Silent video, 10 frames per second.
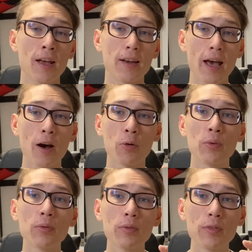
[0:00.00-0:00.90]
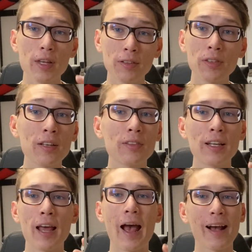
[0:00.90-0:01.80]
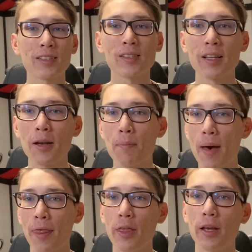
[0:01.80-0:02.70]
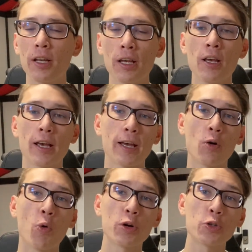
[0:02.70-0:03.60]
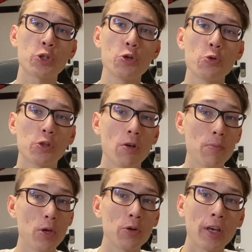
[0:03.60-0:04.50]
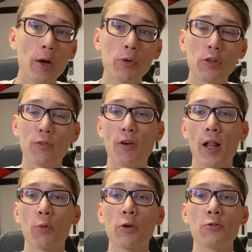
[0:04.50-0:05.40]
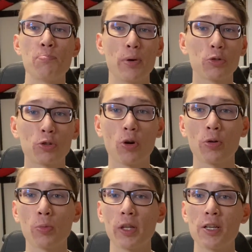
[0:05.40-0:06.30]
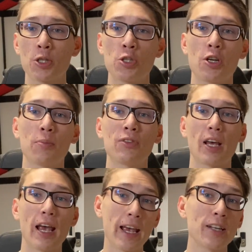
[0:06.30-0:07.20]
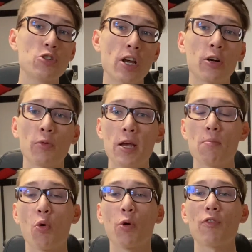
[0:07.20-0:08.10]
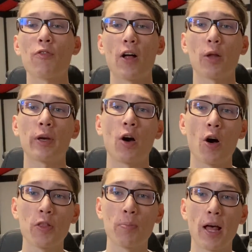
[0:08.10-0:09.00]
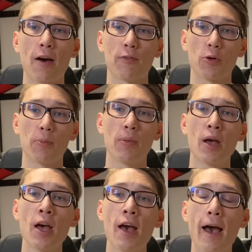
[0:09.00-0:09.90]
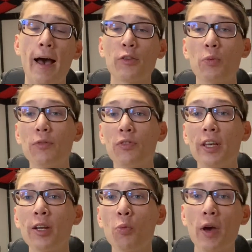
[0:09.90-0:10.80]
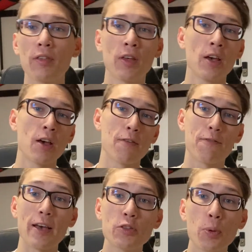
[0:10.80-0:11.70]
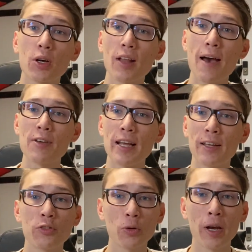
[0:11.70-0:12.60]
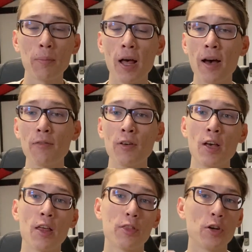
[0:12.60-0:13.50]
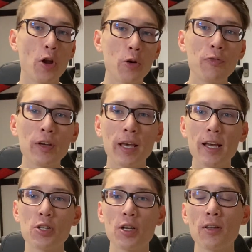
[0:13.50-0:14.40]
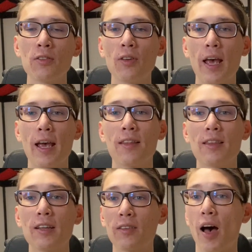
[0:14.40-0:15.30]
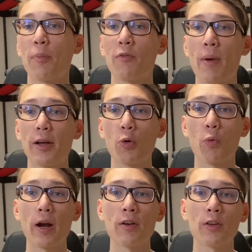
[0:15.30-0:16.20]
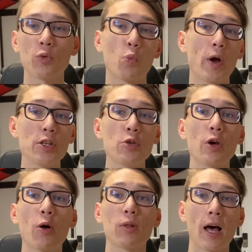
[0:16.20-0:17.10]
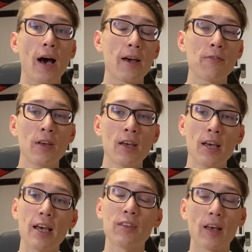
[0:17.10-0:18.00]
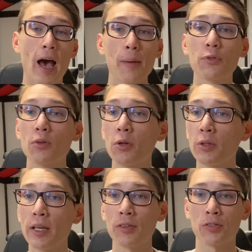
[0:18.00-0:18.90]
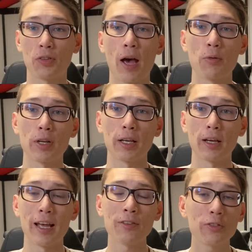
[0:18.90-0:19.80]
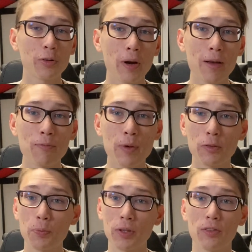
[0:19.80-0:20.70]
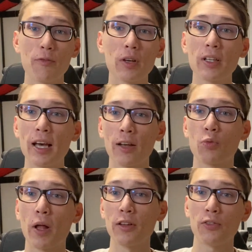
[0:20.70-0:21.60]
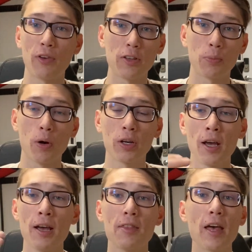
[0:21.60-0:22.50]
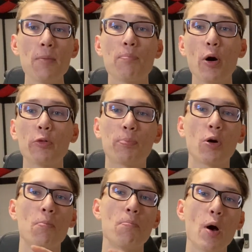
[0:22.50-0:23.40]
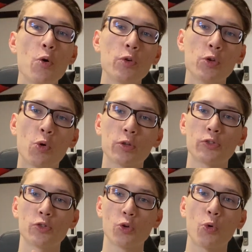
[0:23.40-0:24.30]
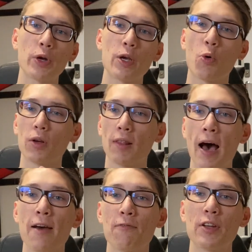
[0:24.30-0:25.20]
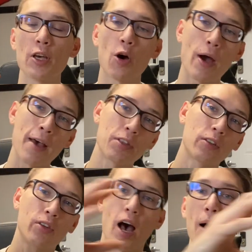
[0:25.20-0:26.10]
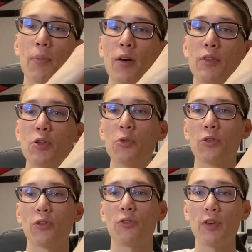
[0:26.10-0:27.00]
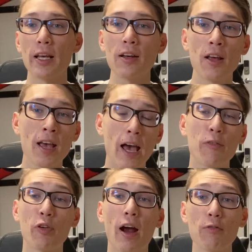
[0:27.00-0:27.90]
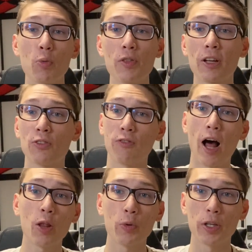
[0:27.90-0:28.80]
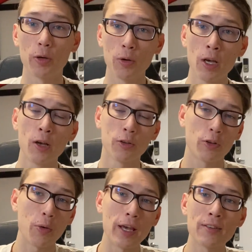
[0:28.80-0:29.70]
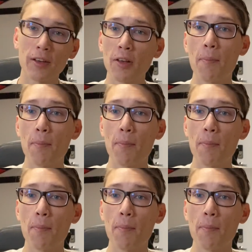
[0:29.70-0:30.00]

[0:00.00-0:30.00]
Now, this is an excellent method in order to communicate with your followers, build stronger relationships, and generate more of a following on the platform. As we've seen with Facebook Live and Instagram Live, the notifications and the top of mind awareness when you go live is absolutely astounding. Instagram specifically, as well as Facebook, they both promote your story or live video at the top of the user's feed and for everyone that's following you. So it doesn't